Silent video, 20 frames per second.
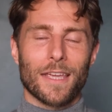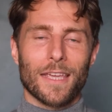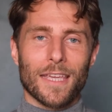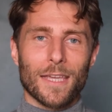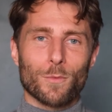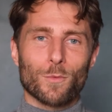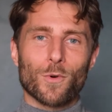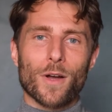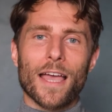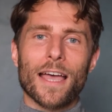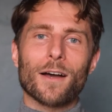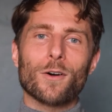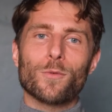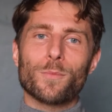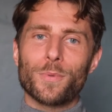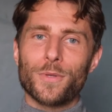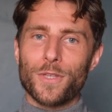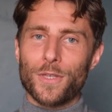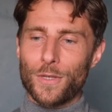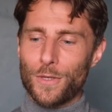It will
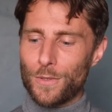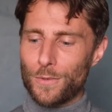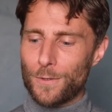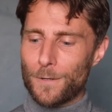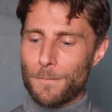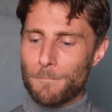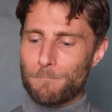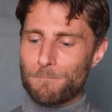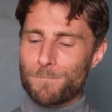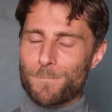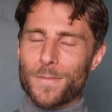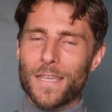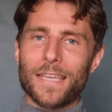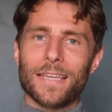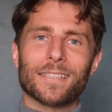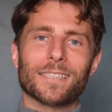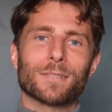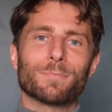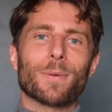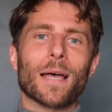help you
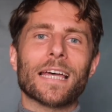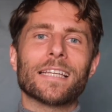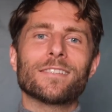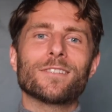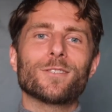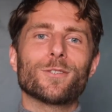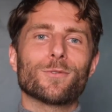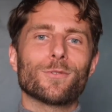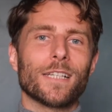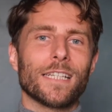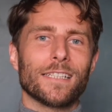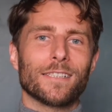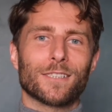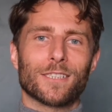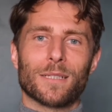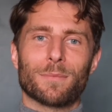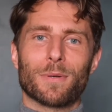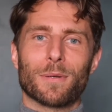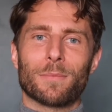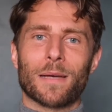expand your
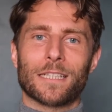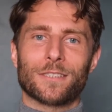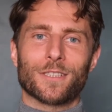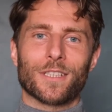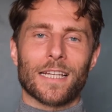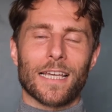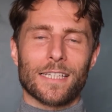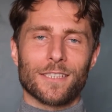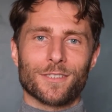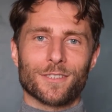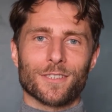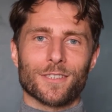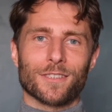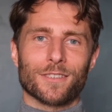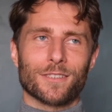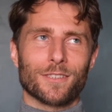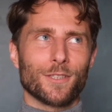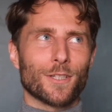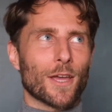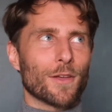leadership imagination,
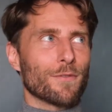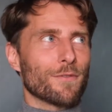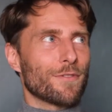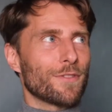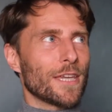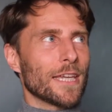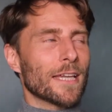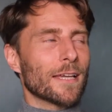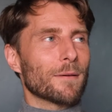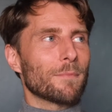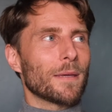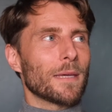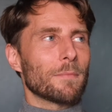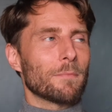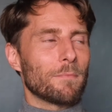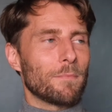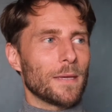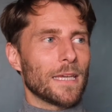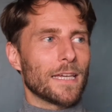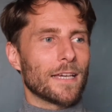think a
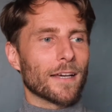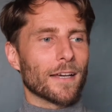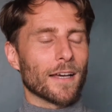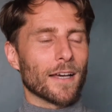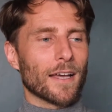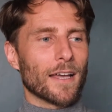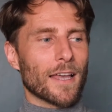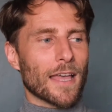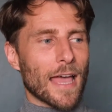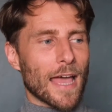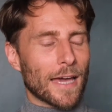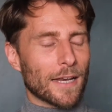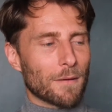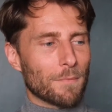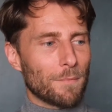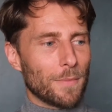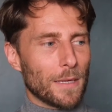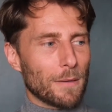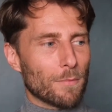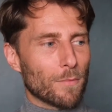bit bigger and
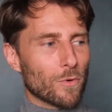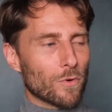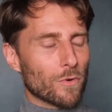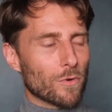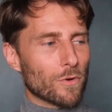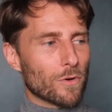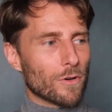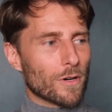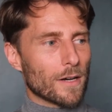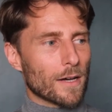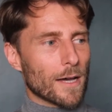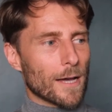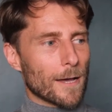a bit more